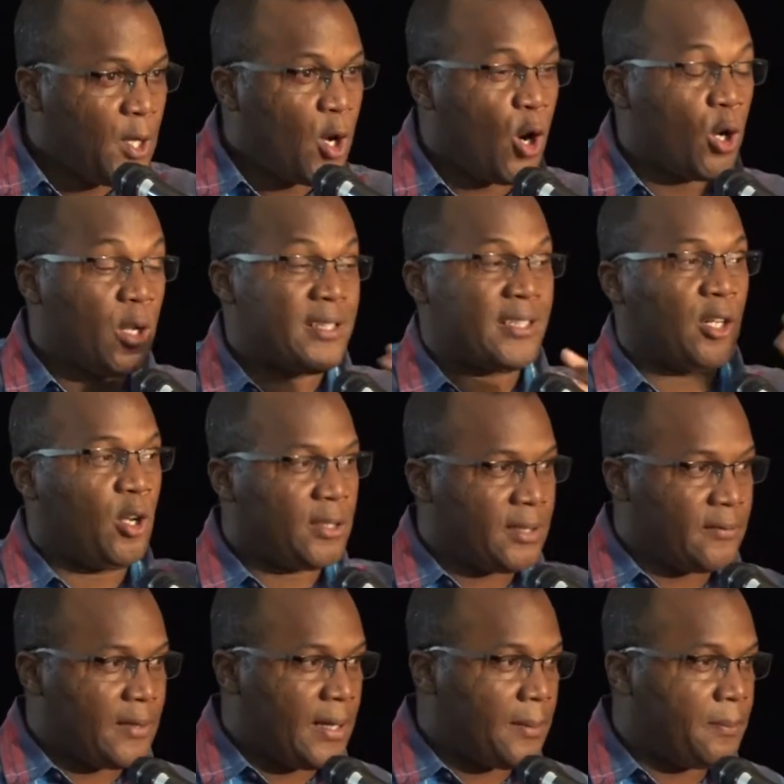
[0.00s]
Always a lot
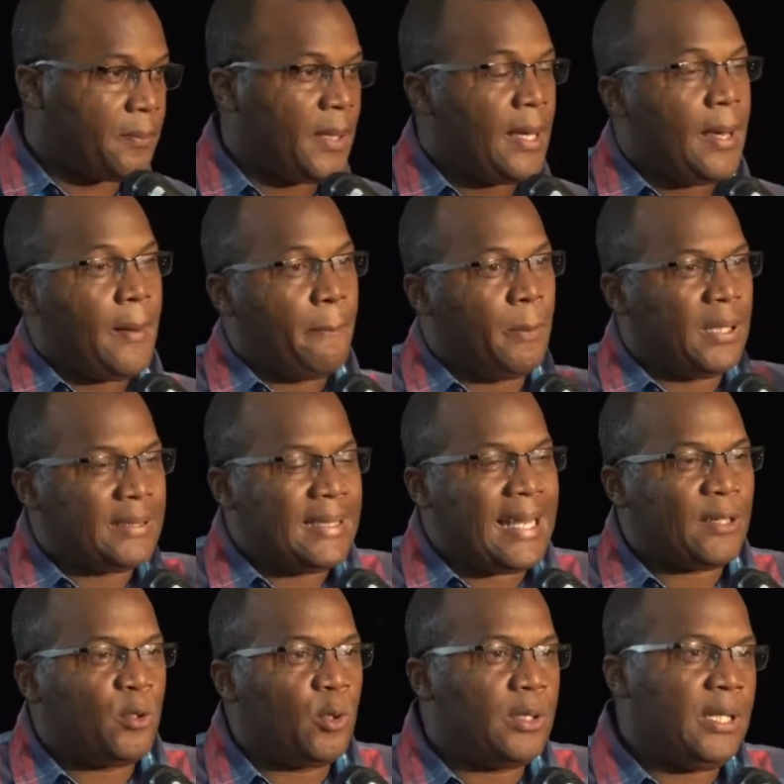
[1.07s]
of them, but
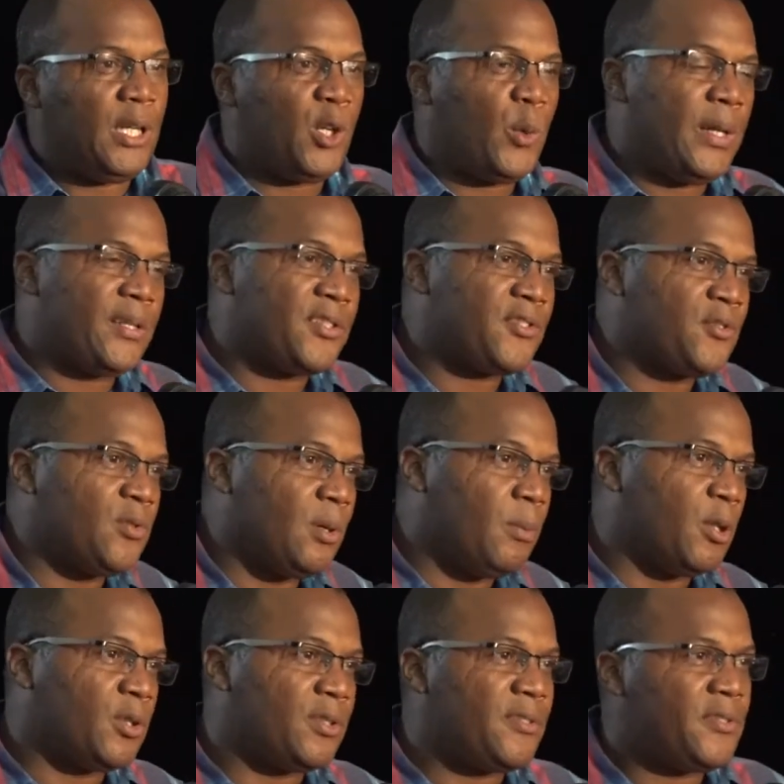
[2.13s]
that only equates to
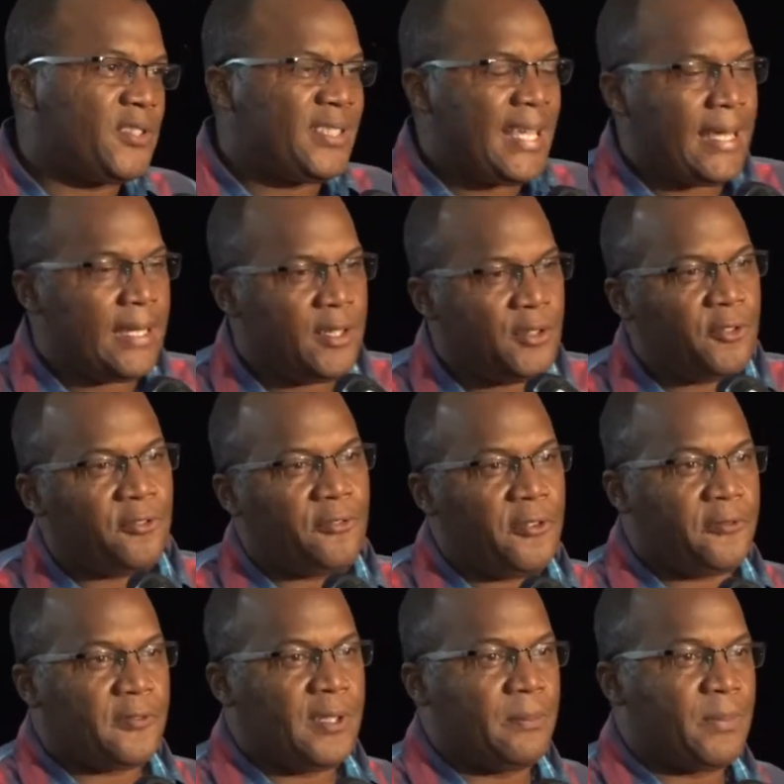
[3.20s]
about 10 to
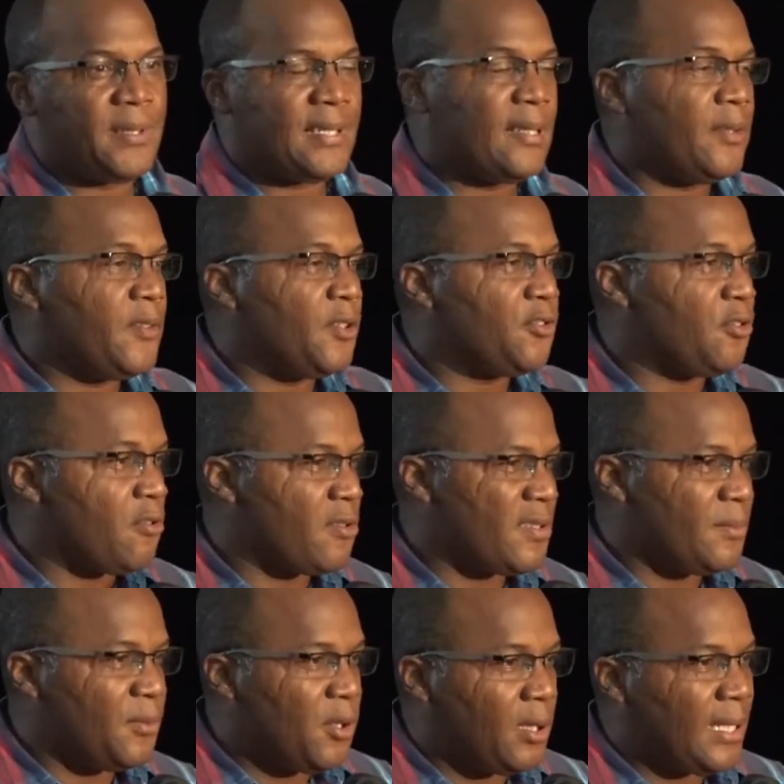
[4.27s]
15% of the
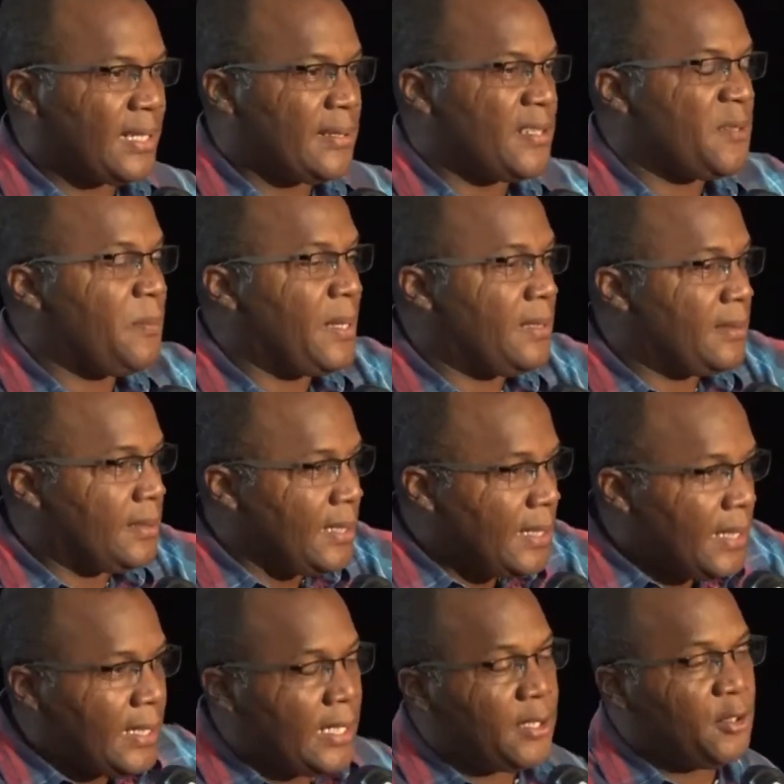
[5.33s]
tourism dollars is spent
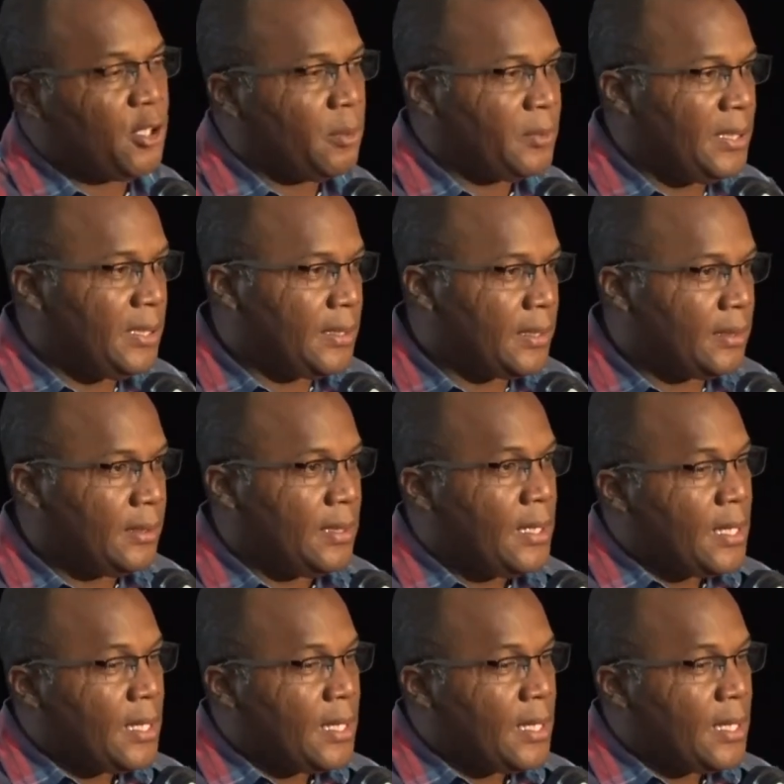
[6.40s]
in Dominica.